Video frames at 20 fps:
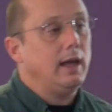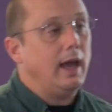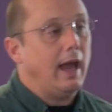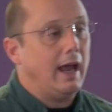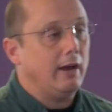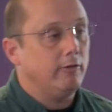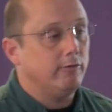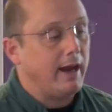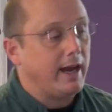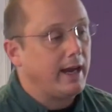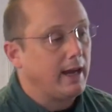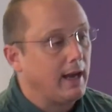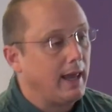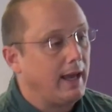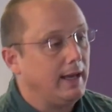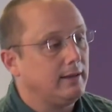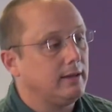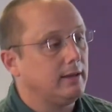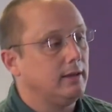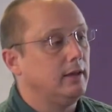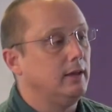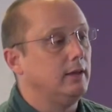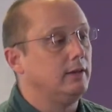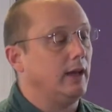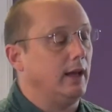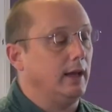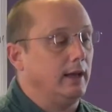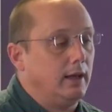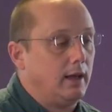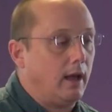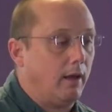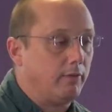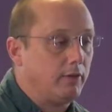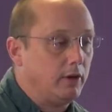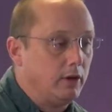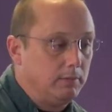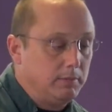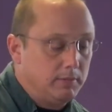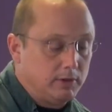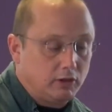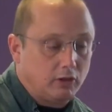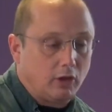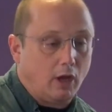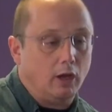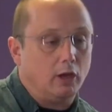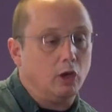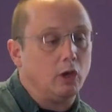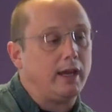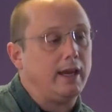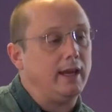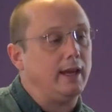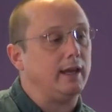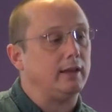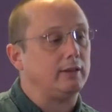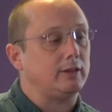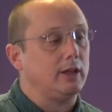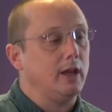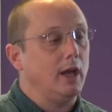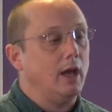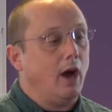and regulators and governments are looking at